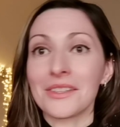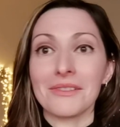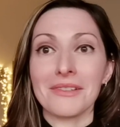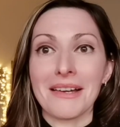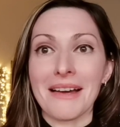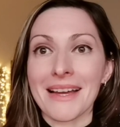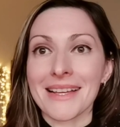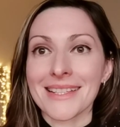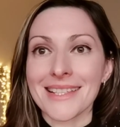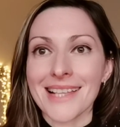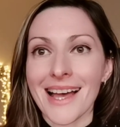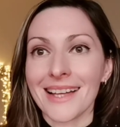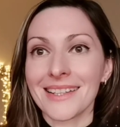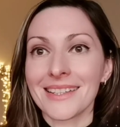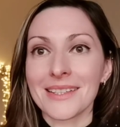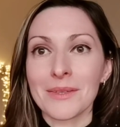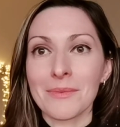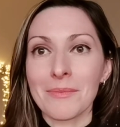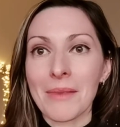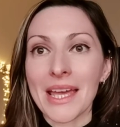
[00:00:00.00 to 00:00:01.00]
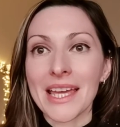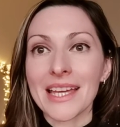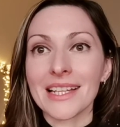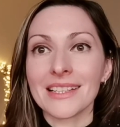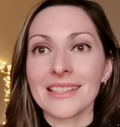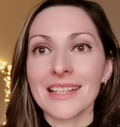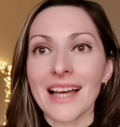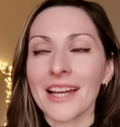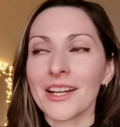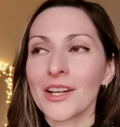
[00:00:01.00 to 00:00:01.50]
you guys had it
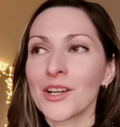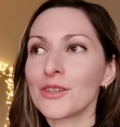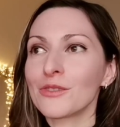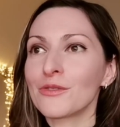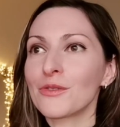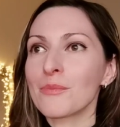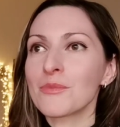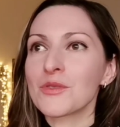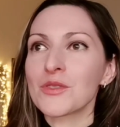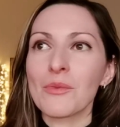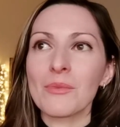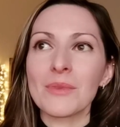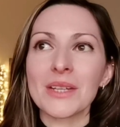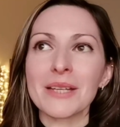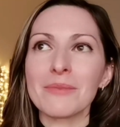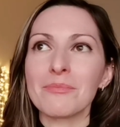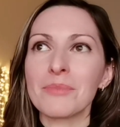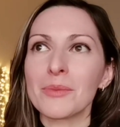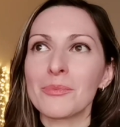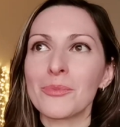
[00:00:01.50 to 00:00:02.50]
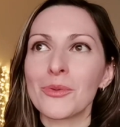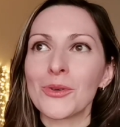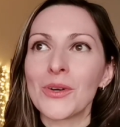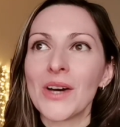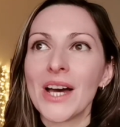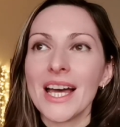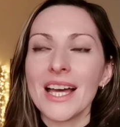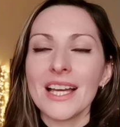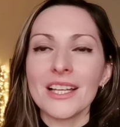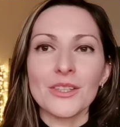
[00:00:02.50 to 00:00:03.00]
made. I heard from so many
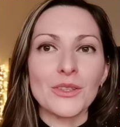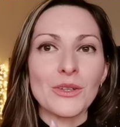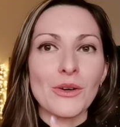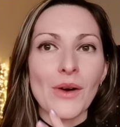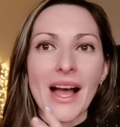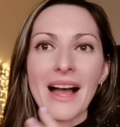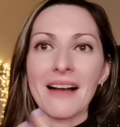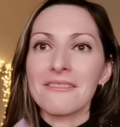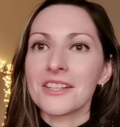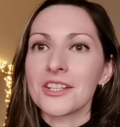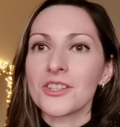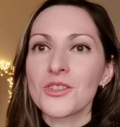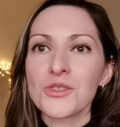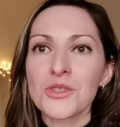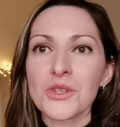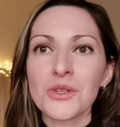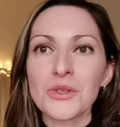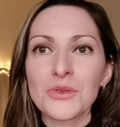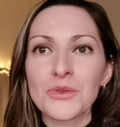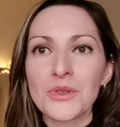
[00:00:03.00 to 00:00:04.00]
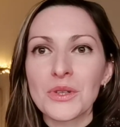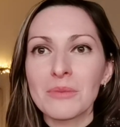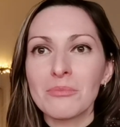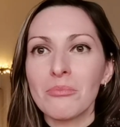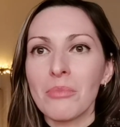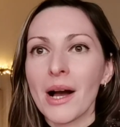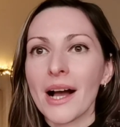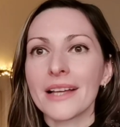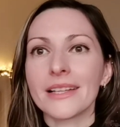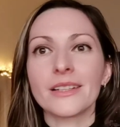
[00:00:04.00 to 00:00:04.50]
people, having
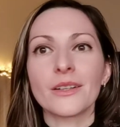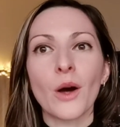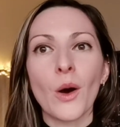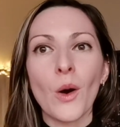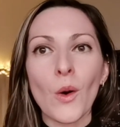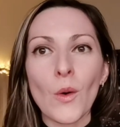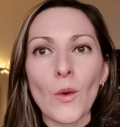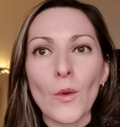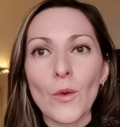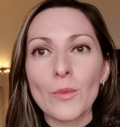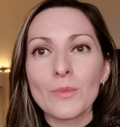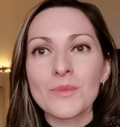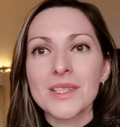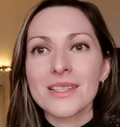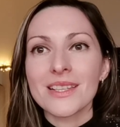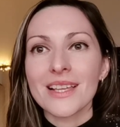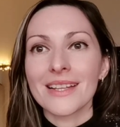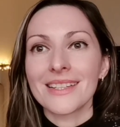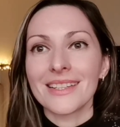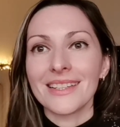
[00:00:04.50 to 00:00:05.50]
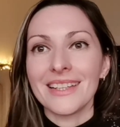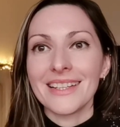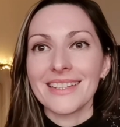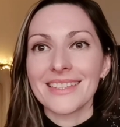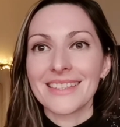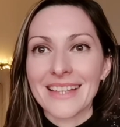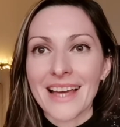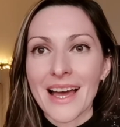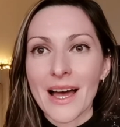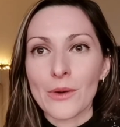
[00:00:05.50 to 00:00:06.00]
children, buying homes,
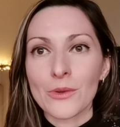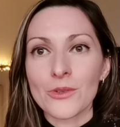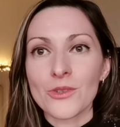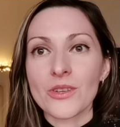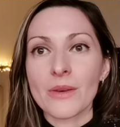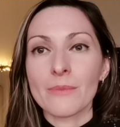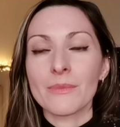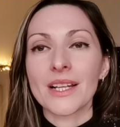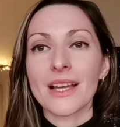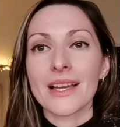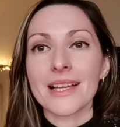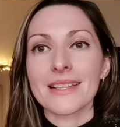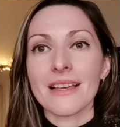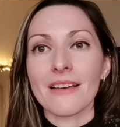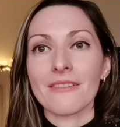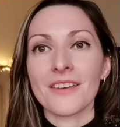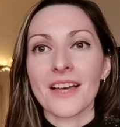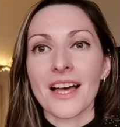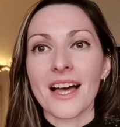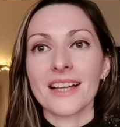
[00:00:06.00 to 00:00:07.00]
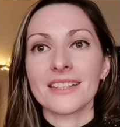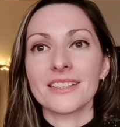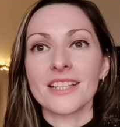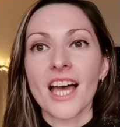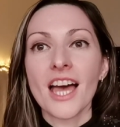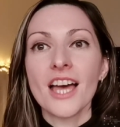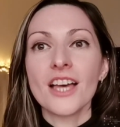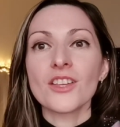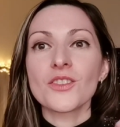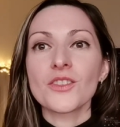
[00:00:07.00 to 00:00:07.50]
settling down. Geminis have had
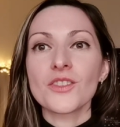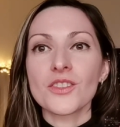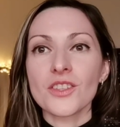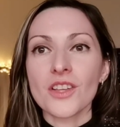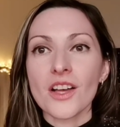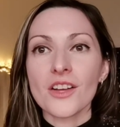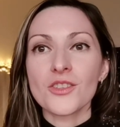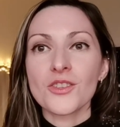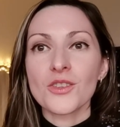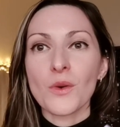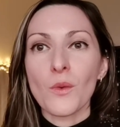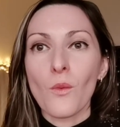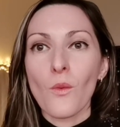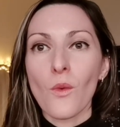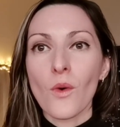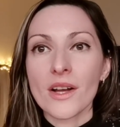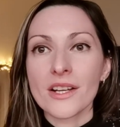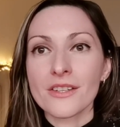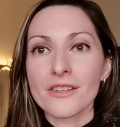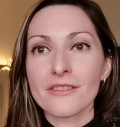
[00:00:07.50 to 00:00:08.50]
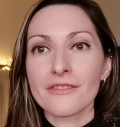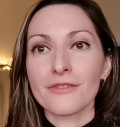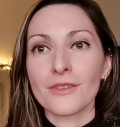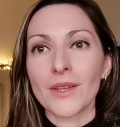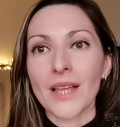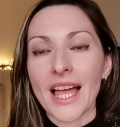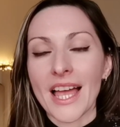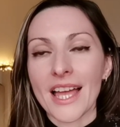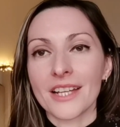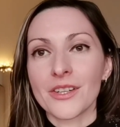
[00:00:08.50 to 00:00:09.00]
such a
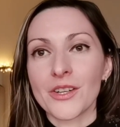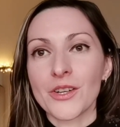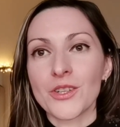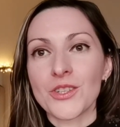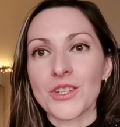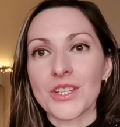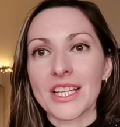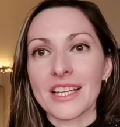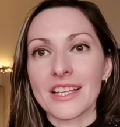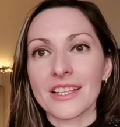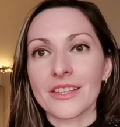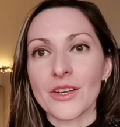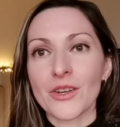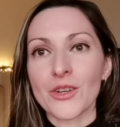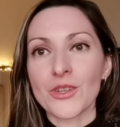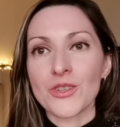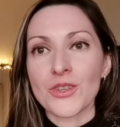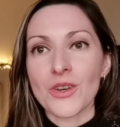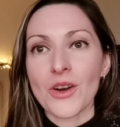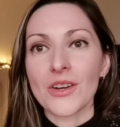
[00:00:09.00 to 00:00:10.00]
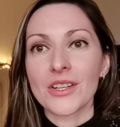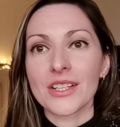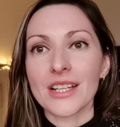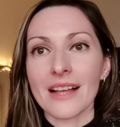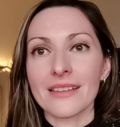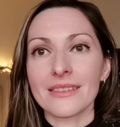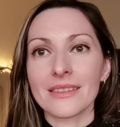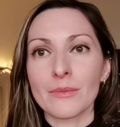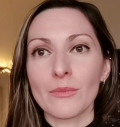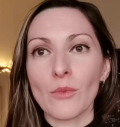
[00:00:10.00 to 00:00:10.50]
wonderful energy in their chart
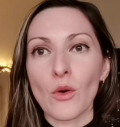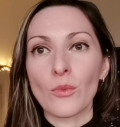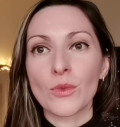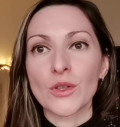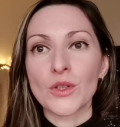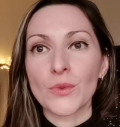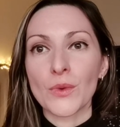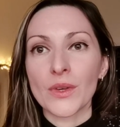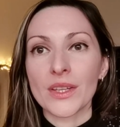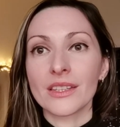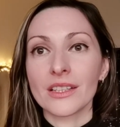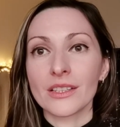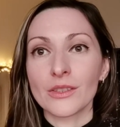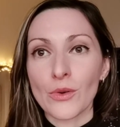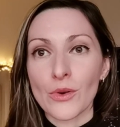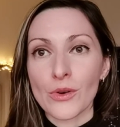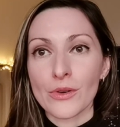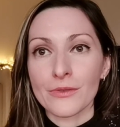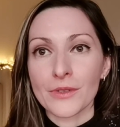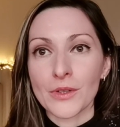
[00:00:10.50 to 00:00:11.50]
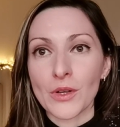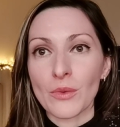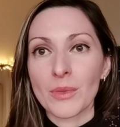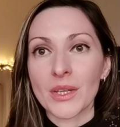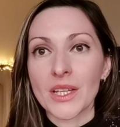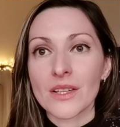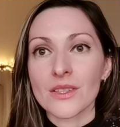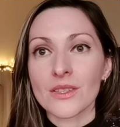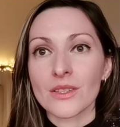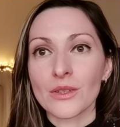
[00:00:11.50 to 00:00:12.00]
at the moment with the North Node,
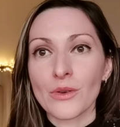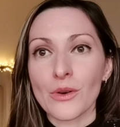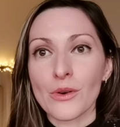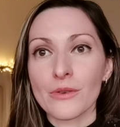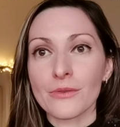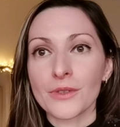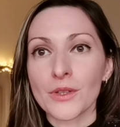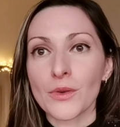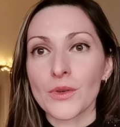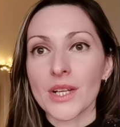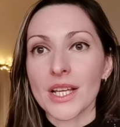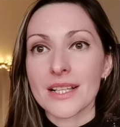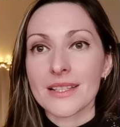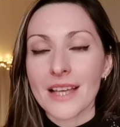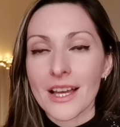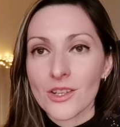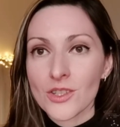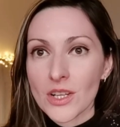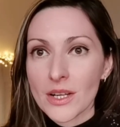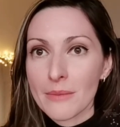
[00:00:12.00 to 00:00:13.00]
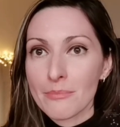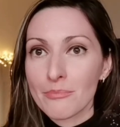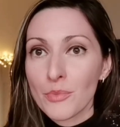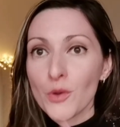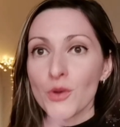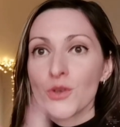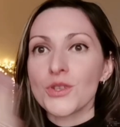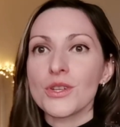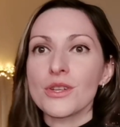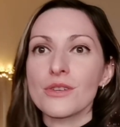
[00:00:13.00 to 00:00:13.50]
because the North Node is actually
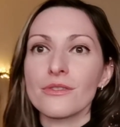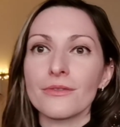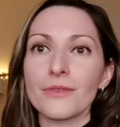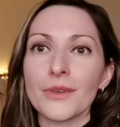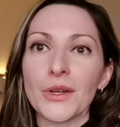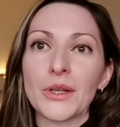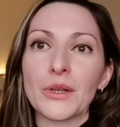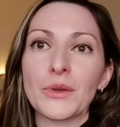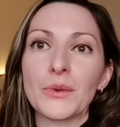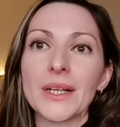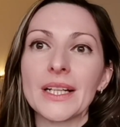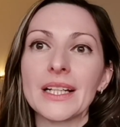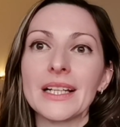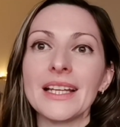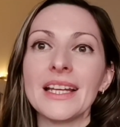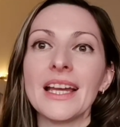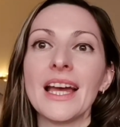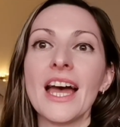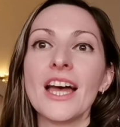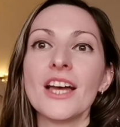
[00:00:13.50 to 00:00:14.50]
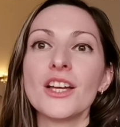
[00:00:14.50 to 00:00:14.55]
pushing you very quickly